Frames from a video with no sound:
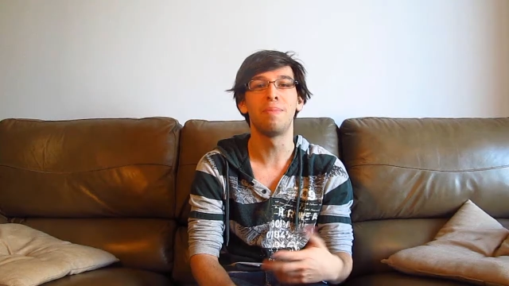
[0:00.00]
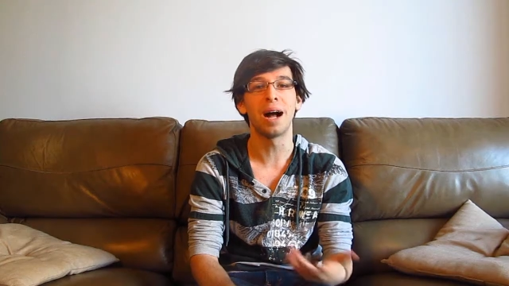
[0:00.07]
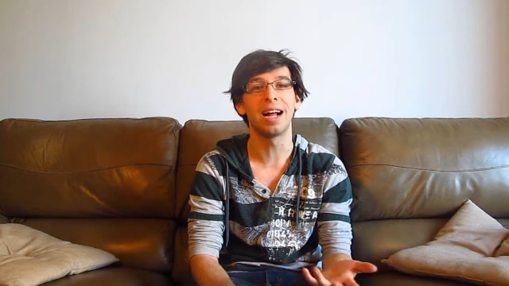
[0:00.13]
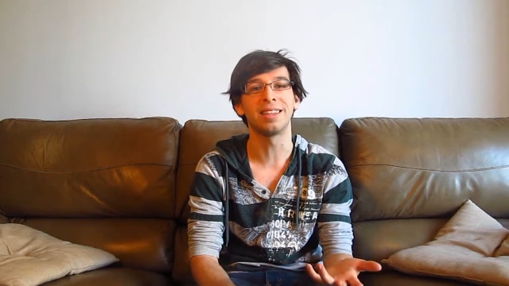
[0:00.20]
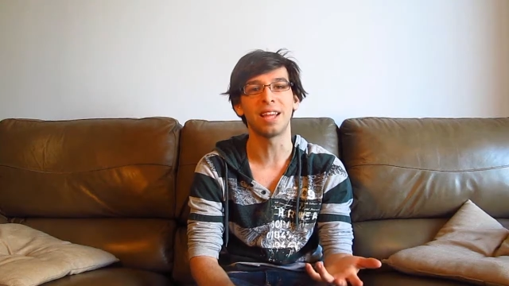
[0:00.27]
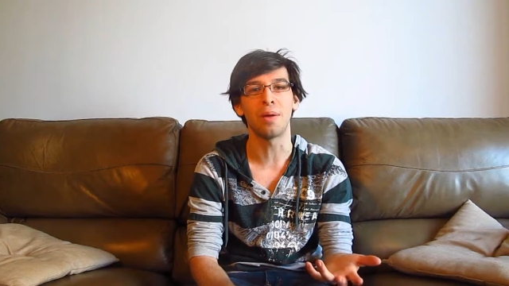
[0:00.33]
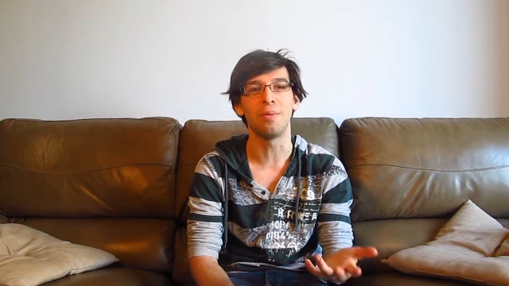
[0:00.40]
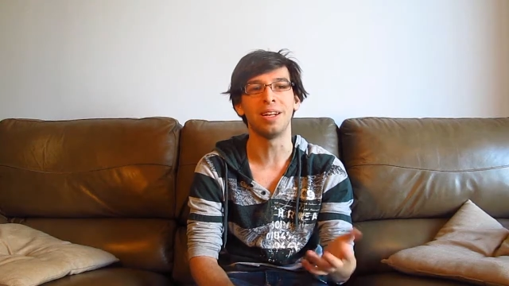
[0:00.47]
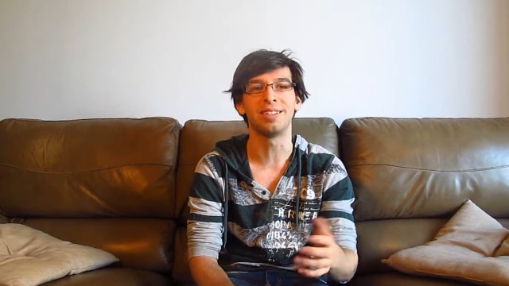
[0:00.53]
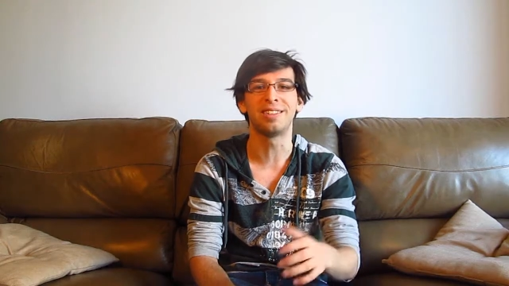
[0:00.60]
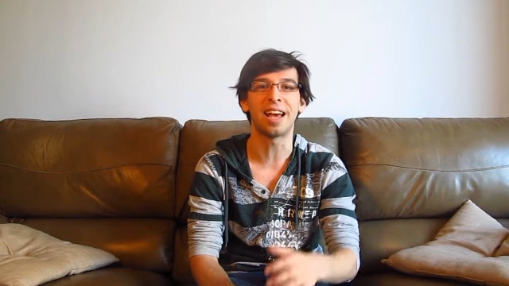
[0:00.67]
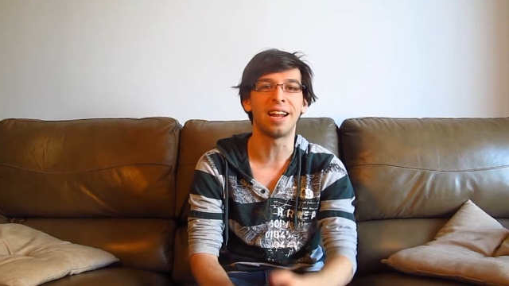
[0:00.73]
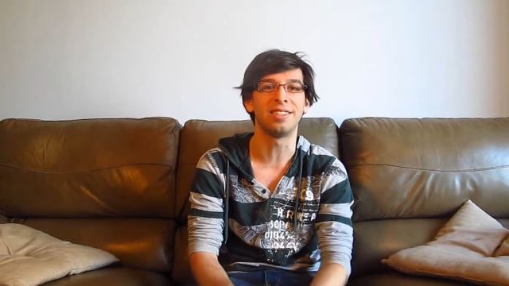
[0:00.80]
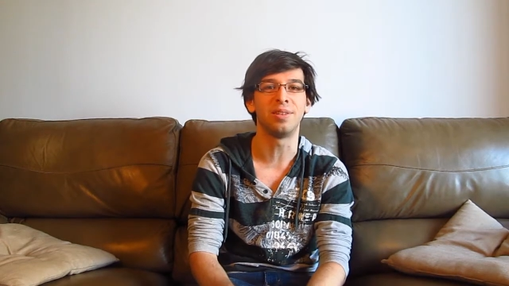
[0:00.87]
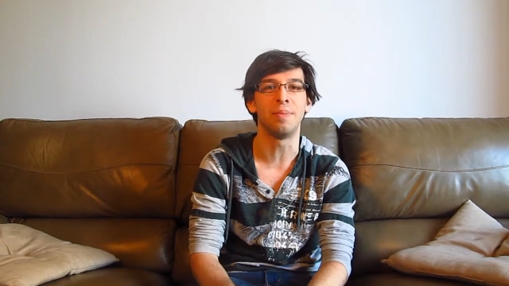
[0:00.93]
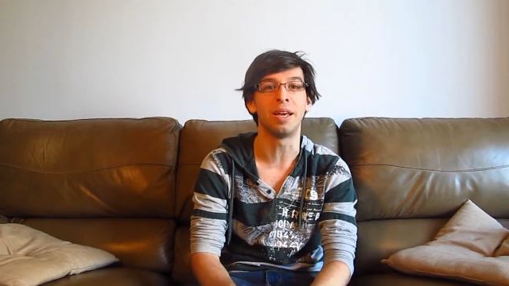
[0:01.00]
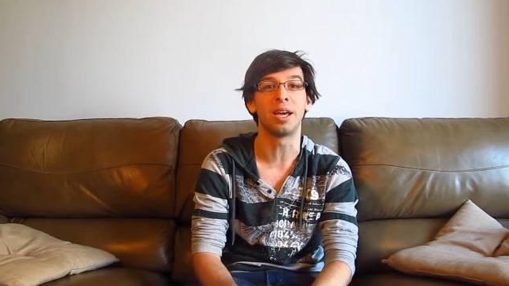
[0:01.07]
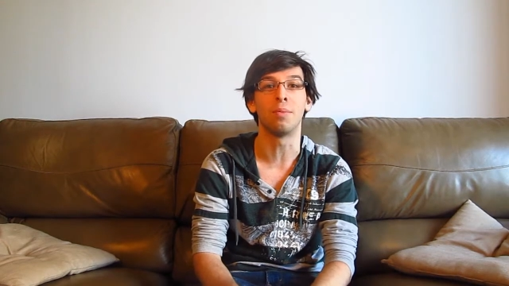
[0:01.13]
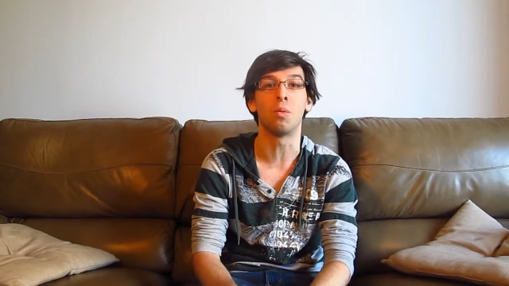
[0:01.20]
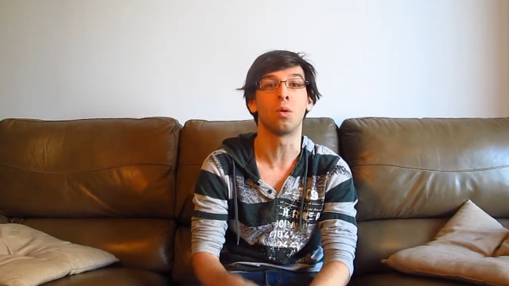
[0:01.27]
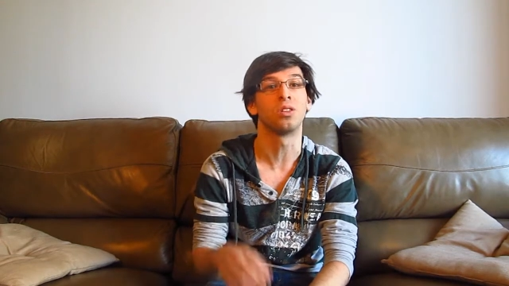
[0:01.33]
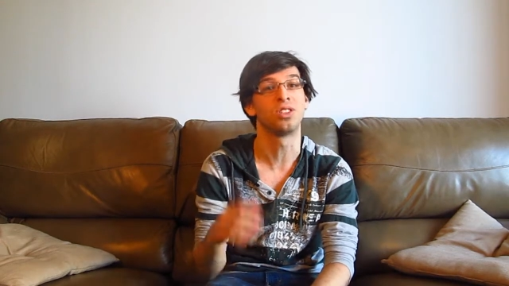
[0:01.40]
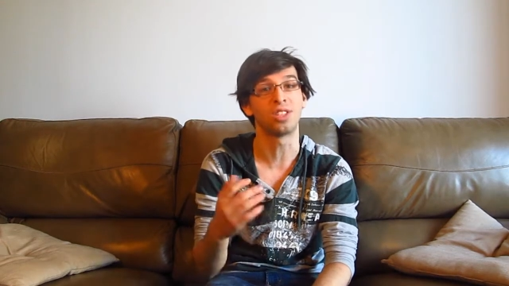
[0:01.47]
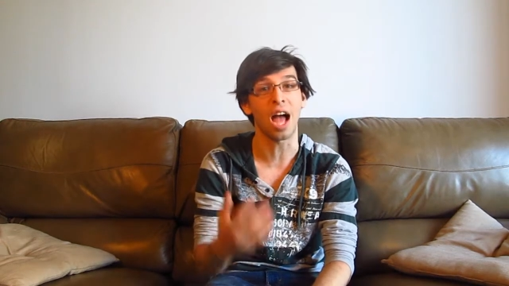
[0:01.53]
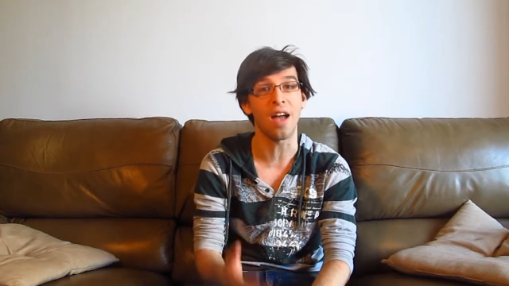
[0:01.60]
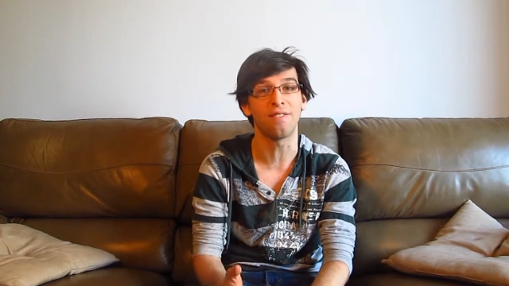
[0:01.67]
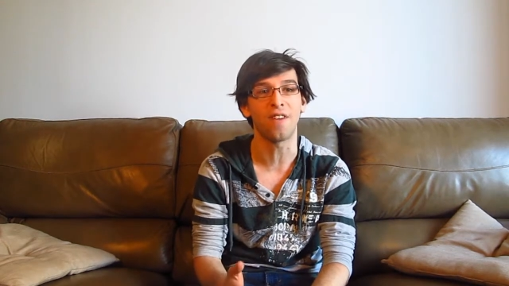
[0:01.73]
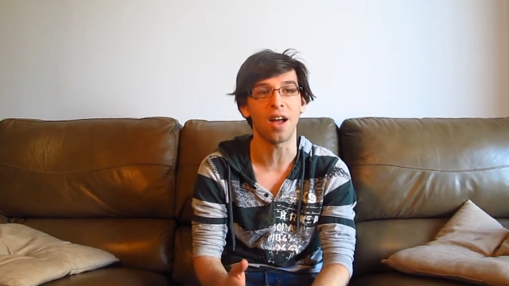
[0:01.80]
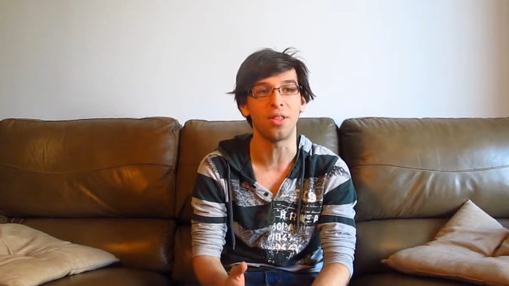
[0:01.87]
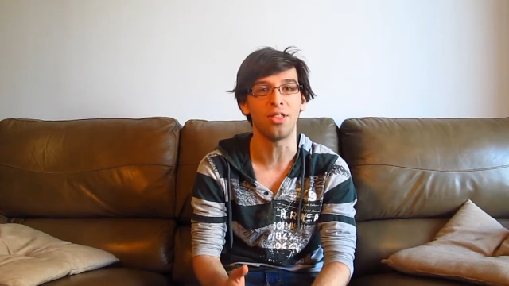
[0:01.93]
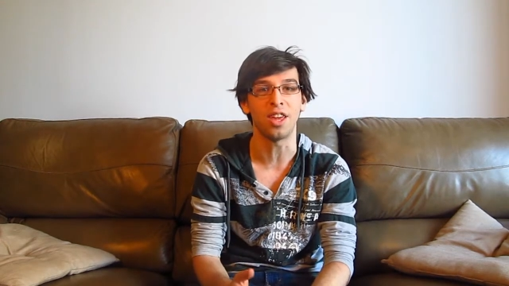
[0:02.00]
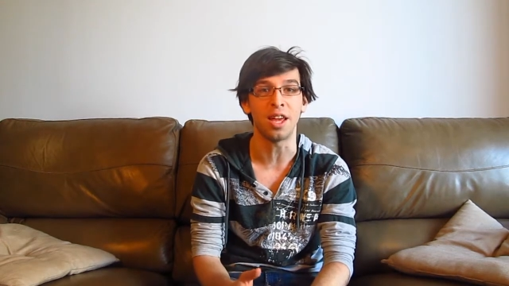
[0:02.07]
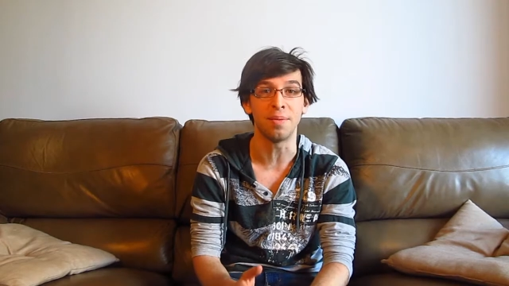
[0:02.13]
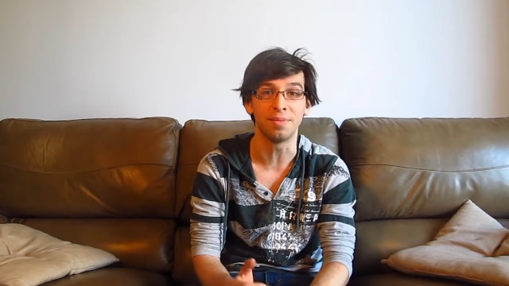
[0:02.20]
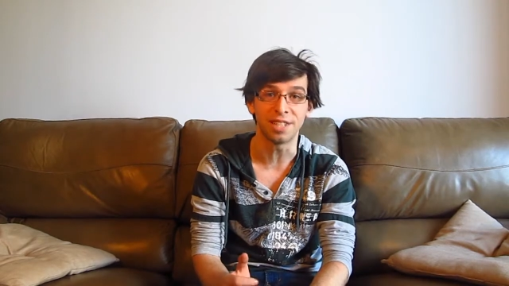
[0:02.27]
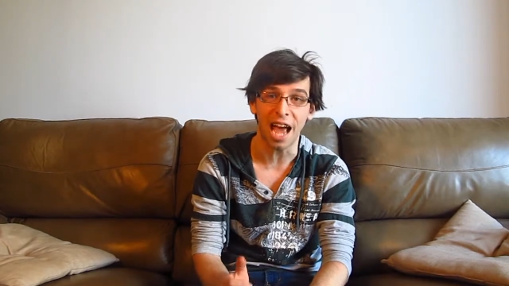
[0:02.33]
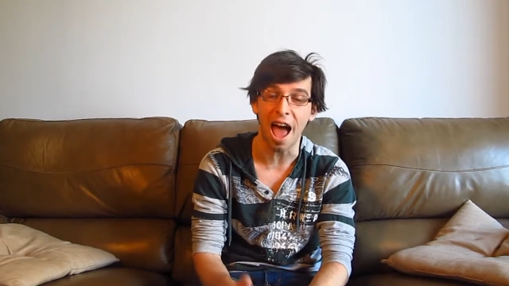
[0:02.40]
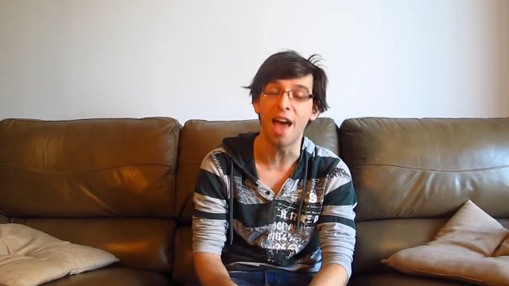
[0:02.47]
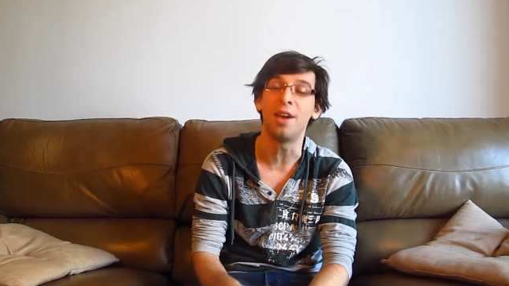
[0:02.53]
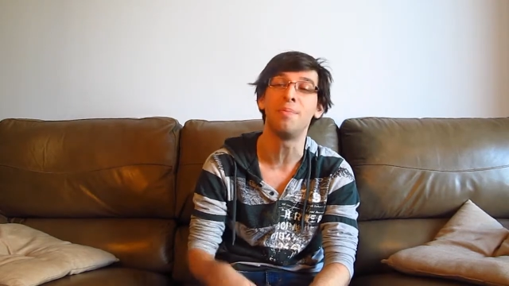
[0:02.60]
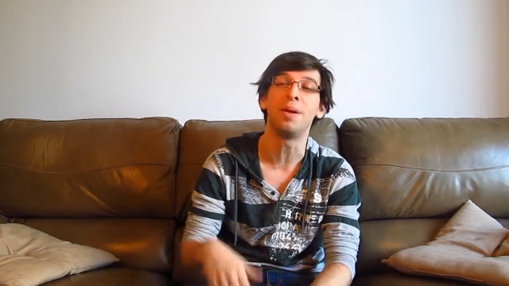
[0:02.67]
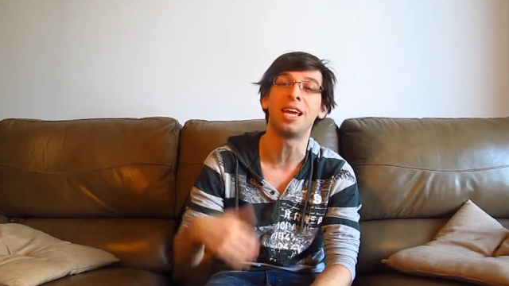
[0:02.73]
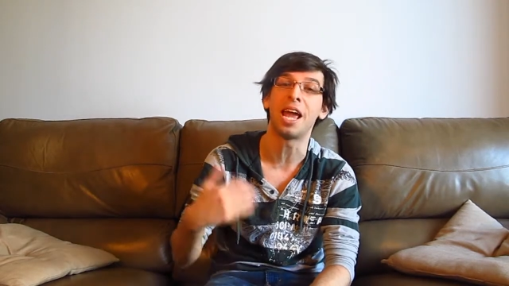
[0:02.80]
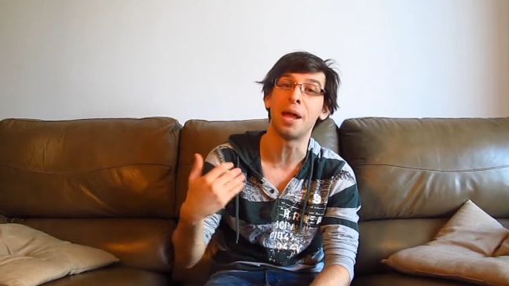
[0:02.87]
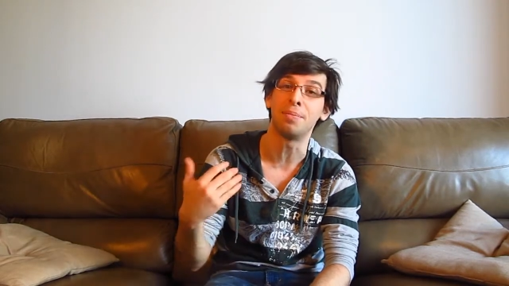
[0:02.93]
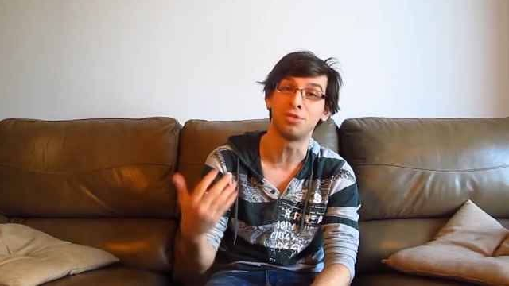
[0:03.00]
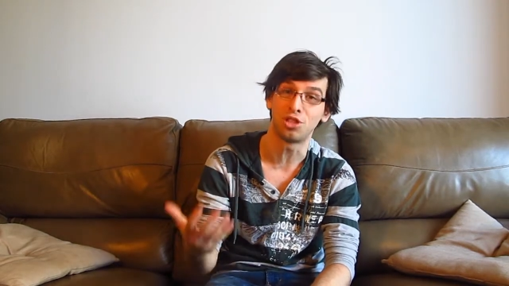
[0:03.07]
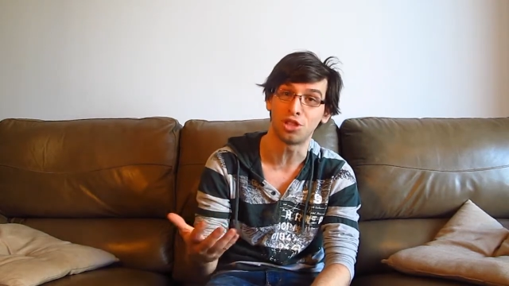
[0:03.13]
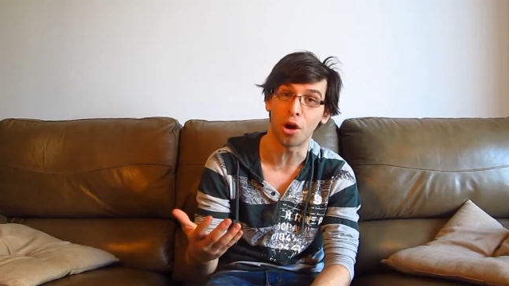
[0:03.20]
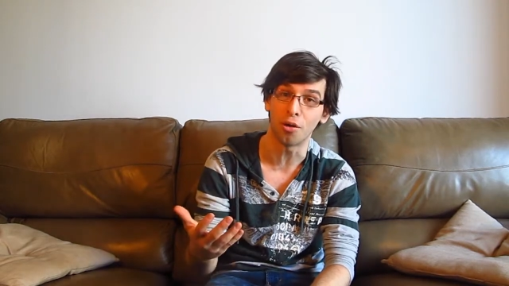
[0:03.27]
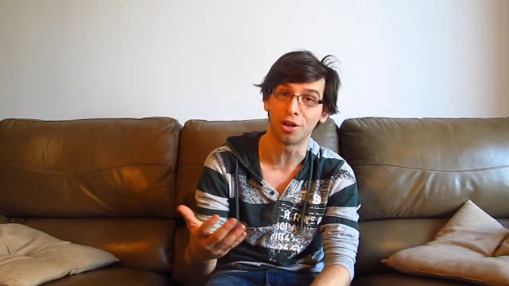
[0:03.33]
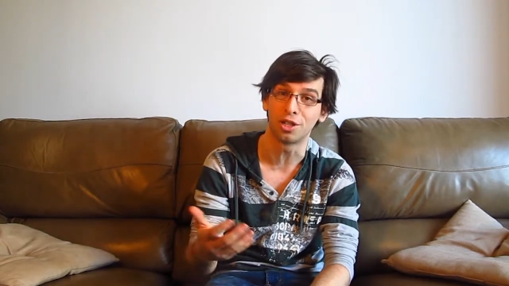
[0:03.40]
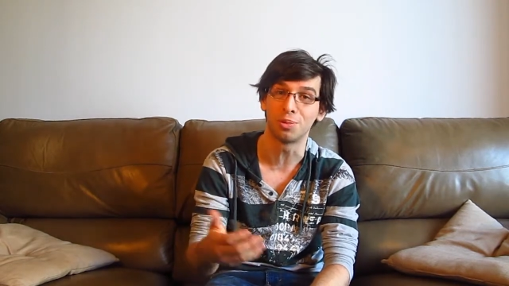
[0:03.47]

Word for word: but then we decided to make it more sci-fi themed and it became Star